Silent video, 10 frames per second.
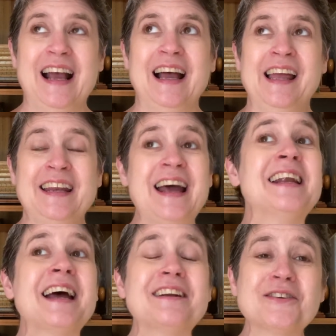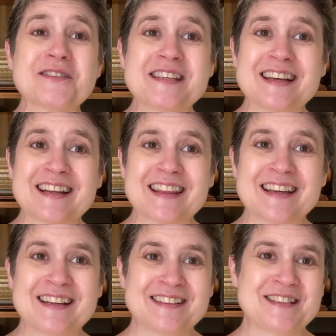And, and I don't see
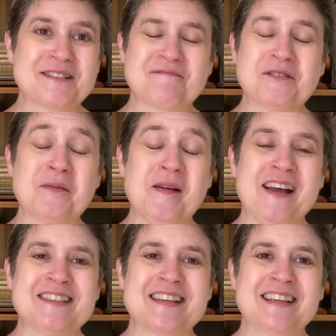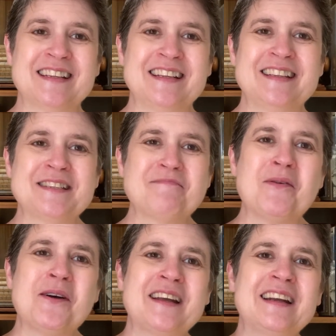anything else surpassing it at this
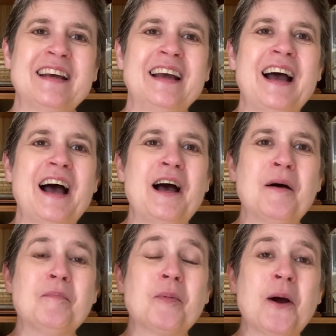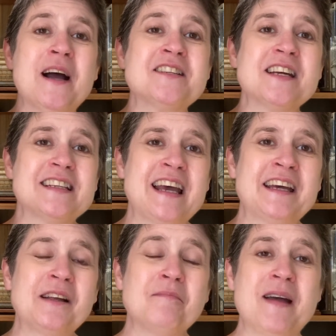point. Um, Project
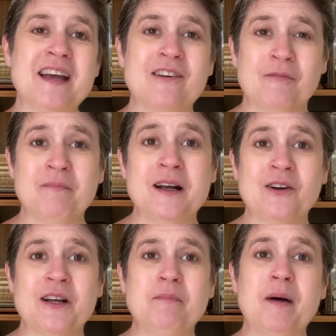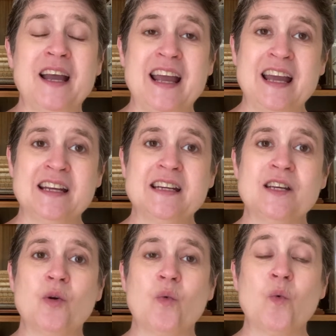Hail Mary by
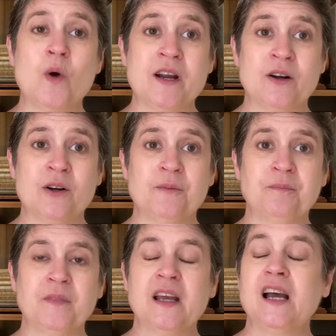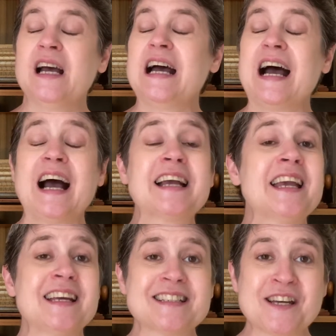Andy Weir. I
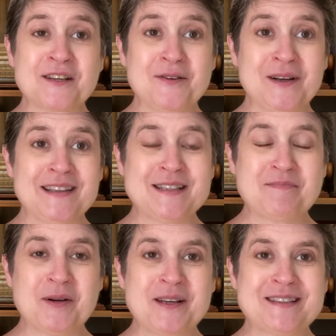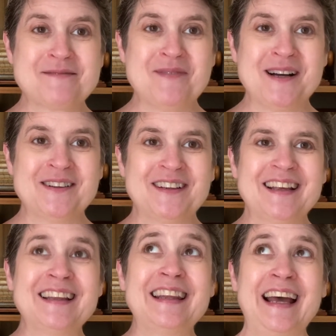can't tell you what this book is about.
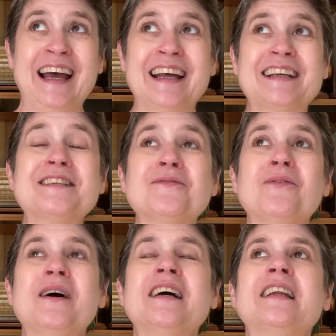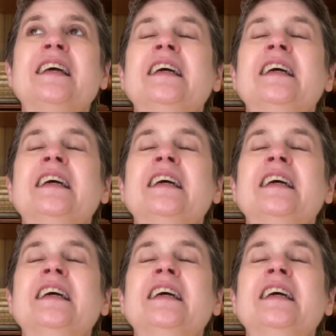That is what